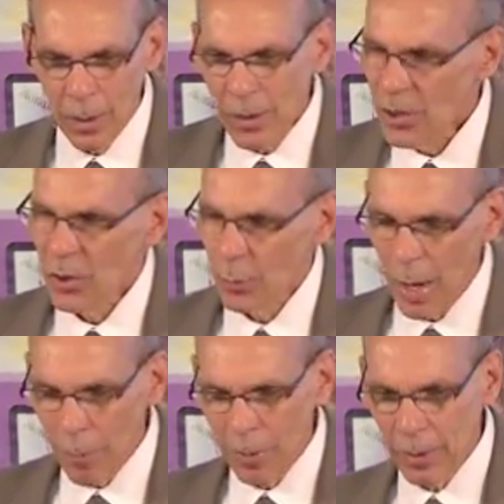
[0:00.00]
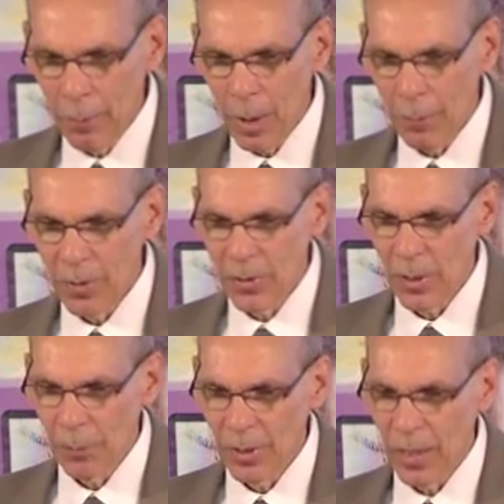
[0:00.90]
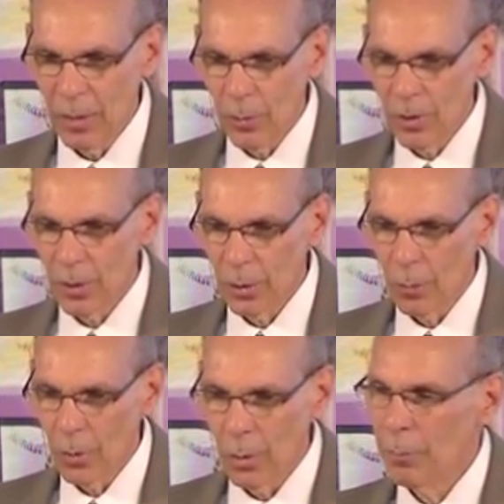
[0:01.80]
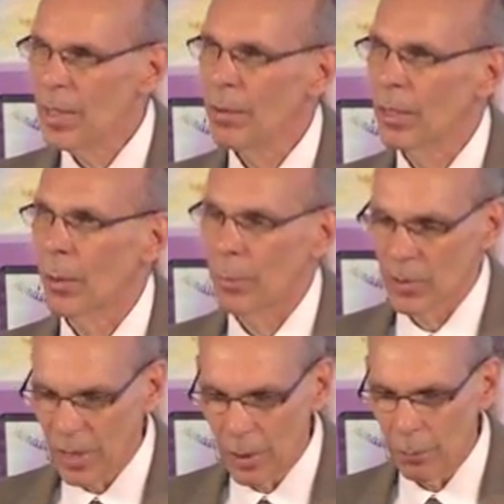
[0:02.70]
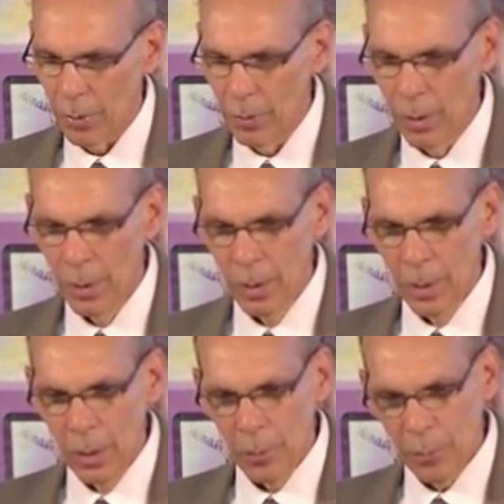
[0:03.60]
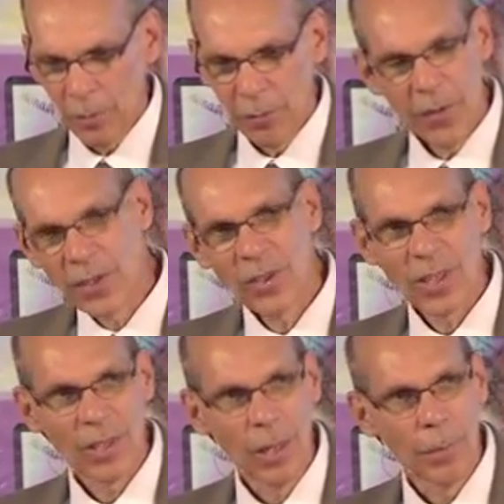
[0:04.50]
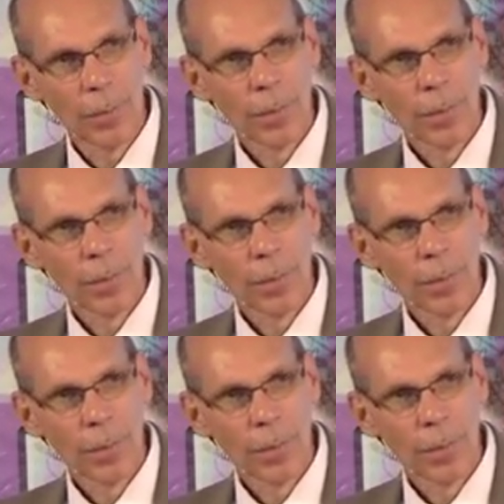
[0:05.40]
Not just wrapping them up into something that looks a little more appealing or presentable, but fixing them.